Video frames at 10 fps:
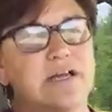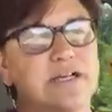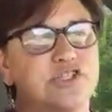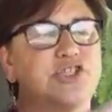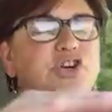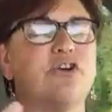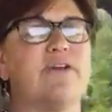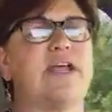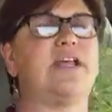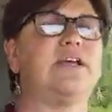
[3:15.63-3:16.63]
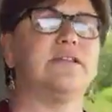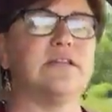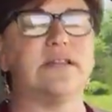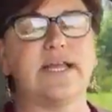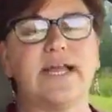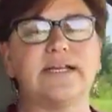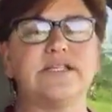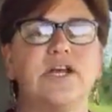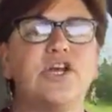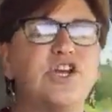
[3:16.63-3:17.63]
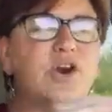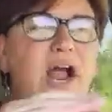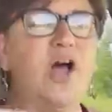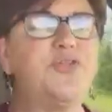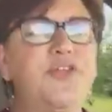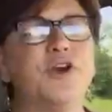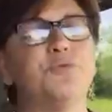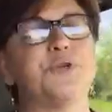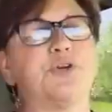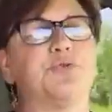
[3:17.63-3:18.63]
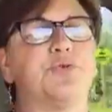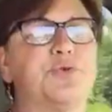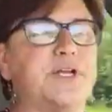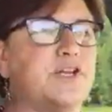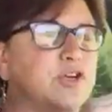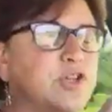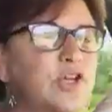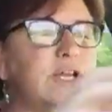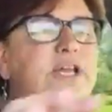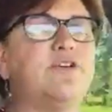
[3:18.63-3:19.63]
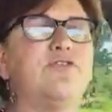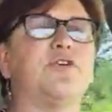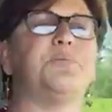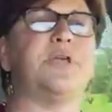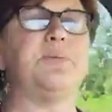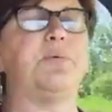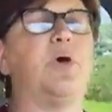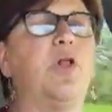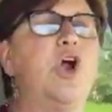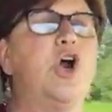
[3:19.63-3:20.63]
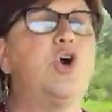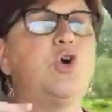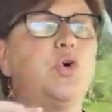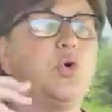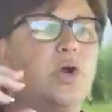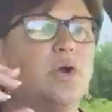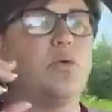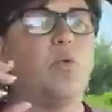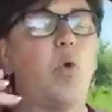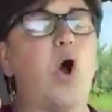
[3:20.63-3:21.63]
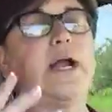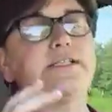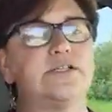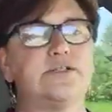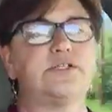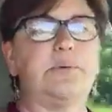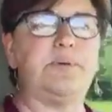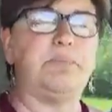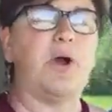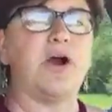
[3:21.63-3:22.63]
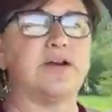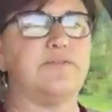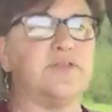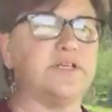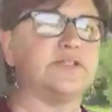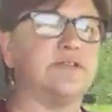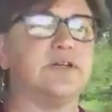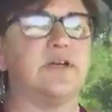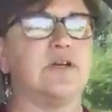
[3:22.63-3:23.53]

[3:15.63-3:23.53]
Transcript: and survey the land. You're out there recruiting. You're looking for people who want to be part of this